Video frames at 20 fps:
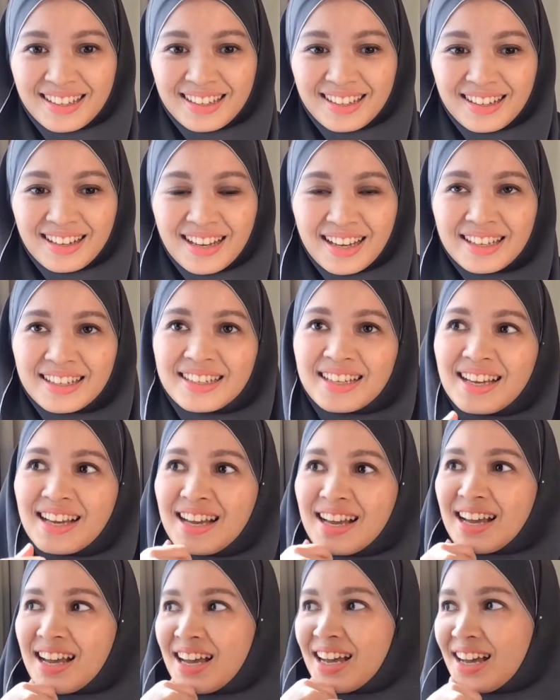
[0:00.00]
Like,
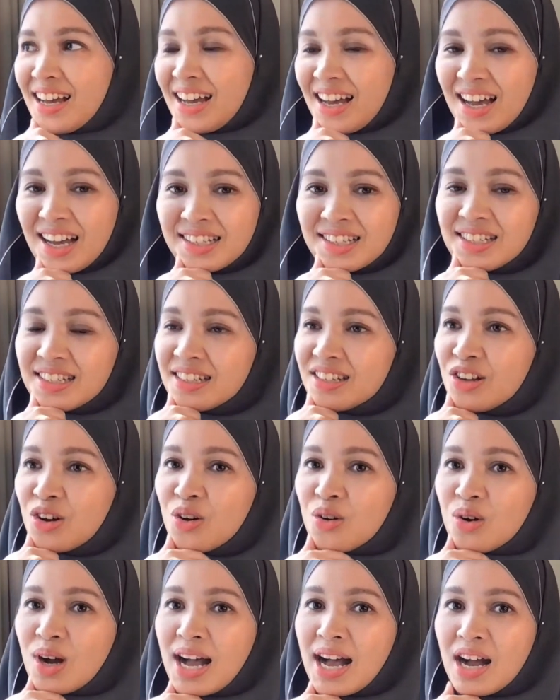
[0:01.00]
I didn't
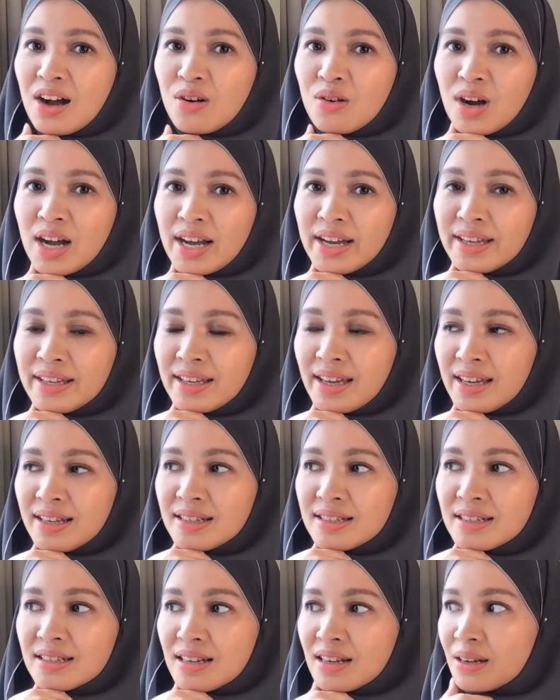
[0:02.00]
know how I
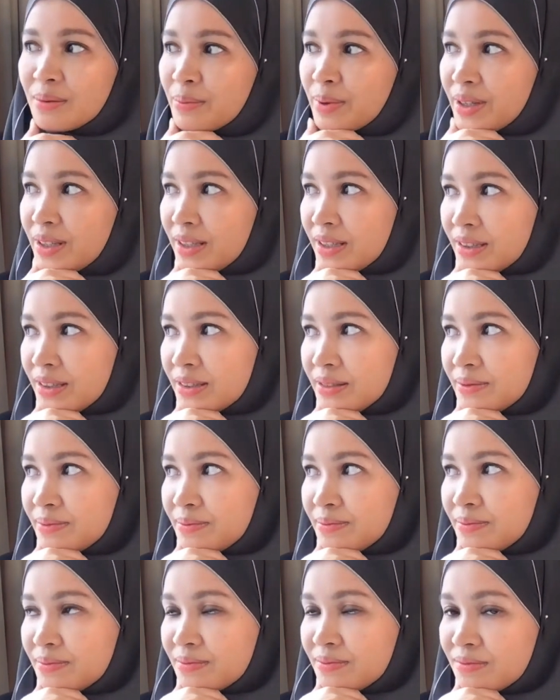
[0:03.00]
ended up here,
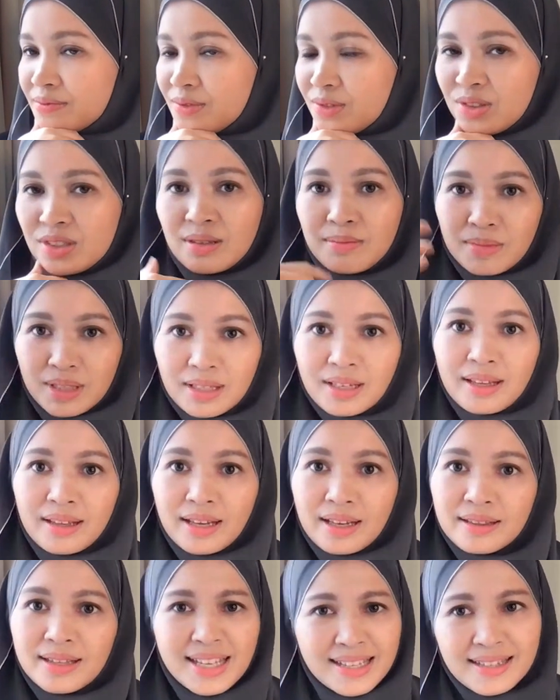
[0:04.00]
or something like
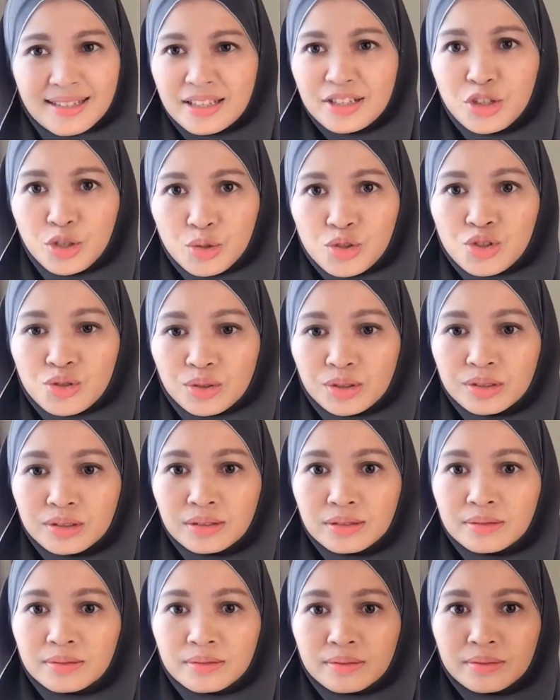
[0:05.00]
that. That's a
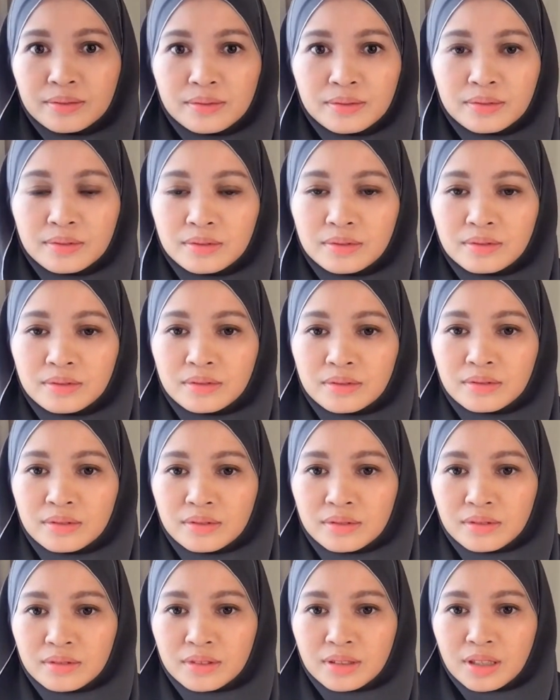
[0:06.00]
neutral.
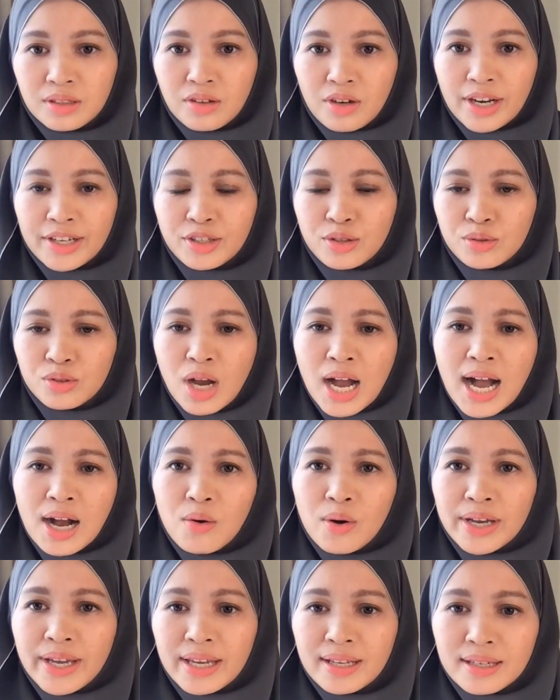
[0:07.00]
Or I don't know
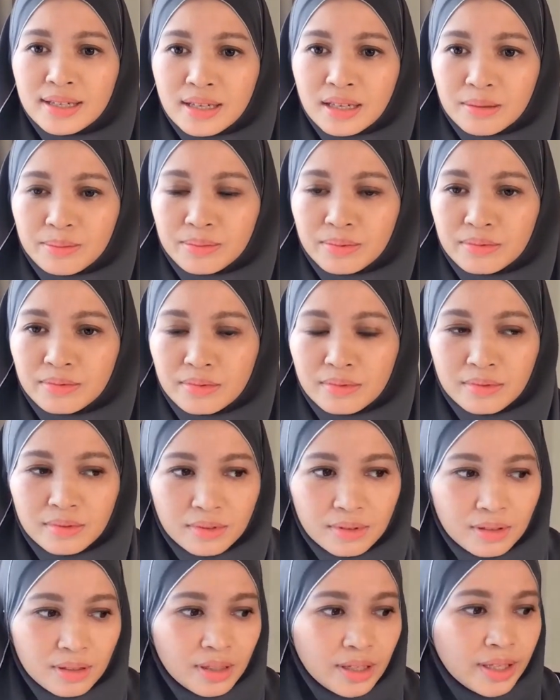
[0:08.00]
how I ended up
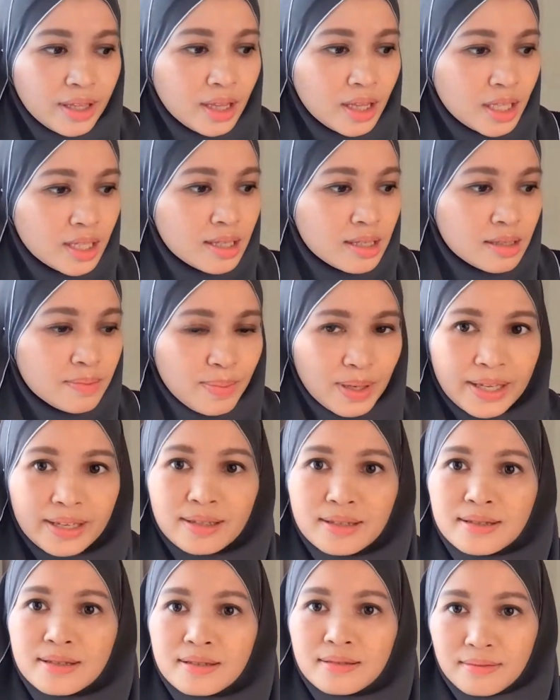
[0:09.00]
in this
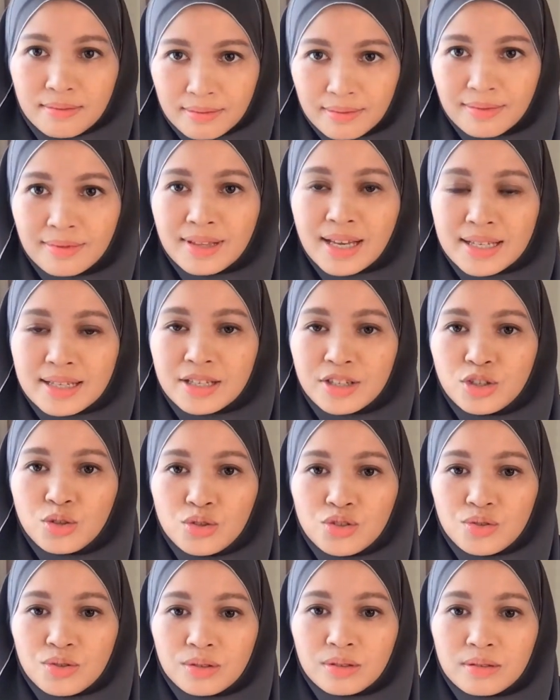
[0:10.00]
place. That's a
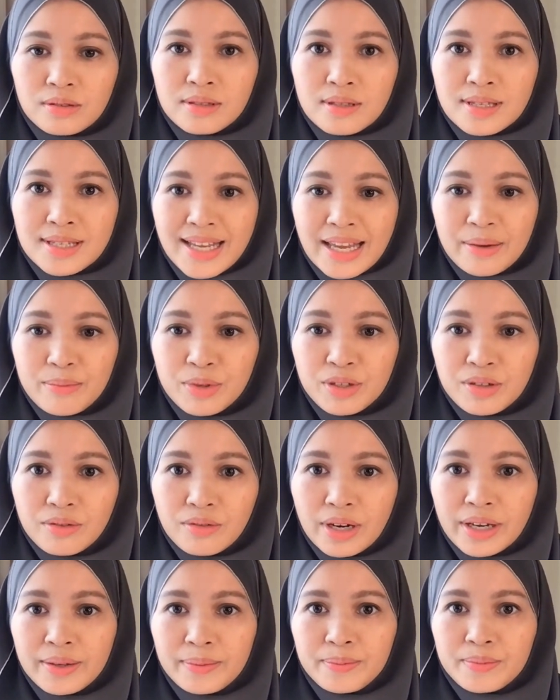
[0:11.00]
neutral statement,
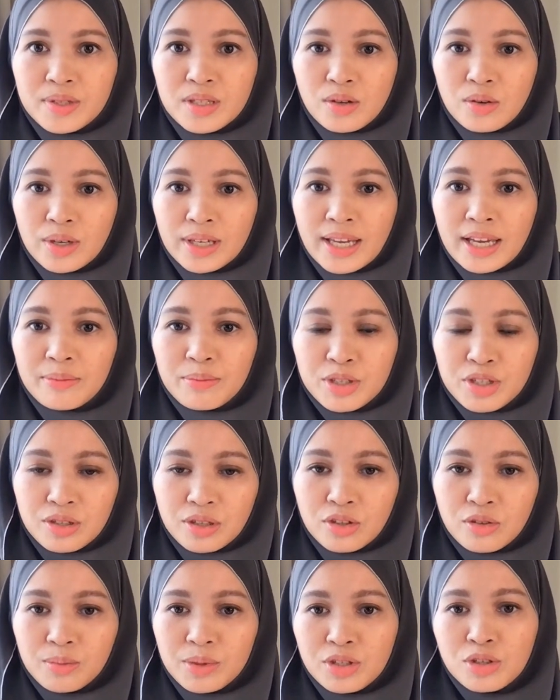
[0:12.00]
right? So it could
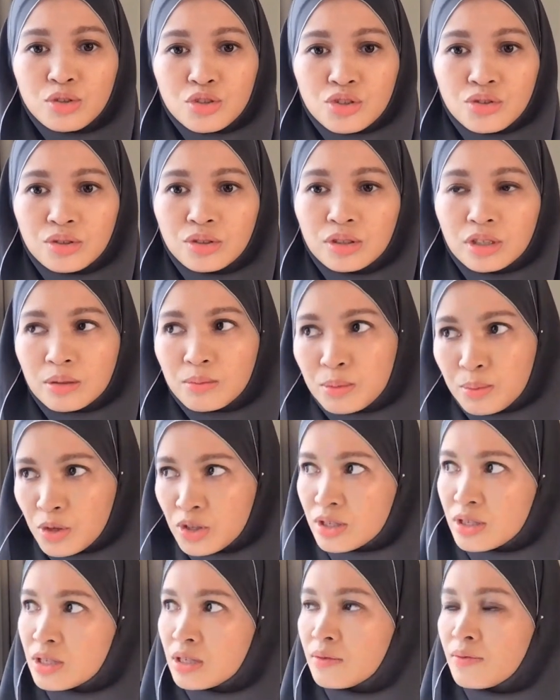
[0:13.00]
be neutral, could be
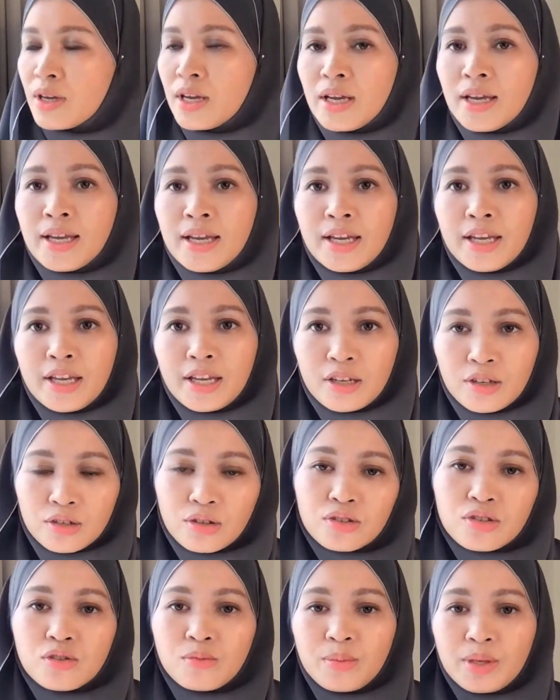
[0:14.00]
positive. It could
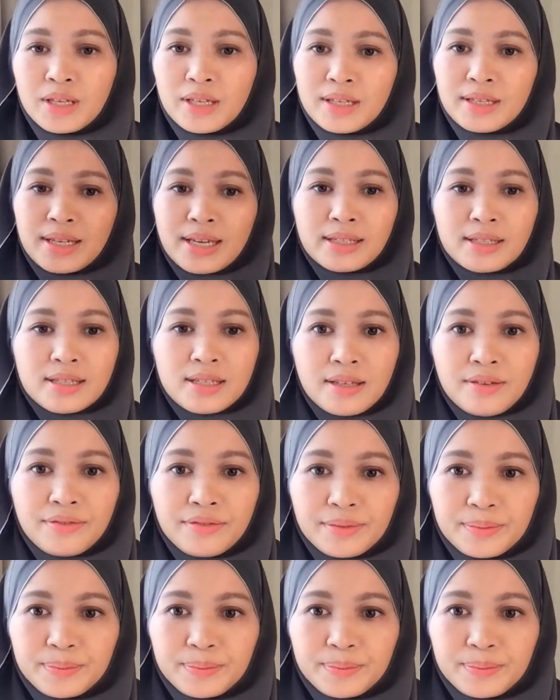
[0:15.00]
also be negative.